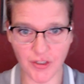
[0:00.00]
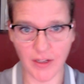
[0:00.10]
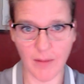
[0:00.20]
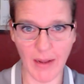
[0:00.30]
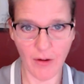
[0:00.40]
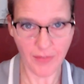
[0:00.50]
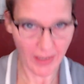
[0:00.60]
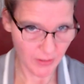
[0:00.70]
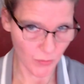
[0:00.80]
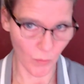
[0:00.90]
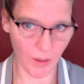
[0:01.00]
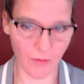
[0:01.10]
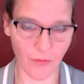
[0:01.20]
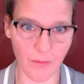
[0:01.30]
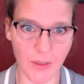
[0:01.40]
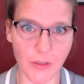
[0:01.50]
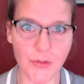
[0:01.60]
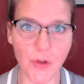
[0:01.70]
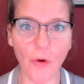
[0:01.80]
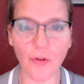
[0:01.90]
about that has worked for me
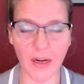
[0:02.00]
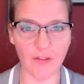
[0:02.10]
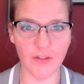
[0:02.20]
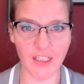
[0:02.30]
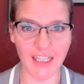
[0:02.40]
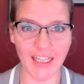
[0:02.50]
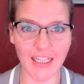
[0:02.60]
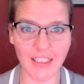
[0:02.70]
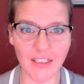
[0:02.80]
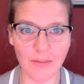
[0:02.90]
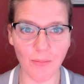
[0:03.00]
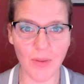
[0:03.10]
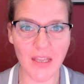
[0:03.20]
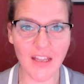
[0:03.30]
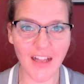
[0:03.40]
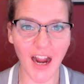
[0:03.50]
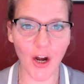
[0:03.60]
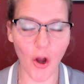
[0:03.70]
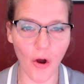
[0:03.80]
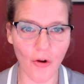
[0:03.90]
so gratefully is being
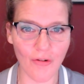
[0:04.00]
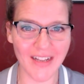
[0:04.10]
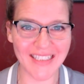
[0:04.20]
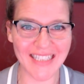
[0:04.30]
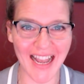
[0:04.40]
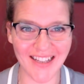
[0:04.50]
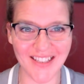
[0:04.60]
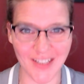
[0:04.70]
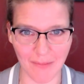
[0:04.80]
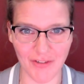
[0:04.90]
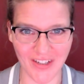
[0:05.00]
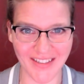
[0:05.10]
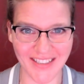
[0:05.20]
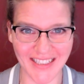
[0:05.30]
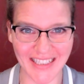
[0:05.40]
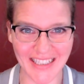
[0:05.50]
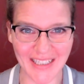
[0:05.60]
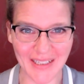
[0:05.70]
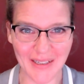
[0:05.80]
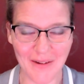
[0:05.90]
our own test subject.
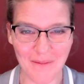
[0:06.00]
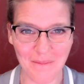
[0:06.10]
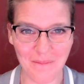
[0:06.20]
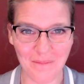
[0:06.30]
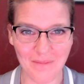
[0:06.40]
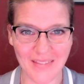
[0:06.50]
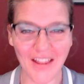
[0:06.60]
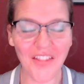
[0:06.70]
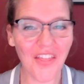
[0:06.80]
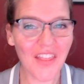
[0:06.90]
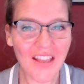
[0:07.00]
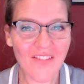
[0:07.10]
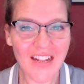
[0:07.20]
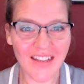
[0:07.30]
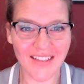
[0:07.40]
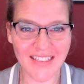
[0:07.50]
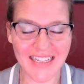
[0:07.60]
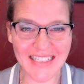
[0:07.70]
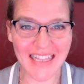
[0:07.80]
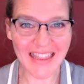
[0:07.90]
Now, the thing of it is,
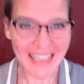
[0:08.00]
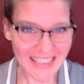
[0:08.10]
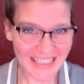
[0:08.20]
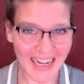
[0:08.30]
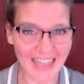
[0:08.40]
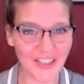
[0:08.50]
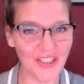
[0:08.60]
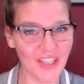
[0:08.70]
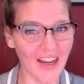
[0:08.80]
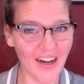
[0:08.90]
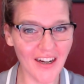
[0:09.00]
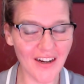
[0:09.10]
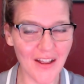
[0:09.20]
is the things that I share,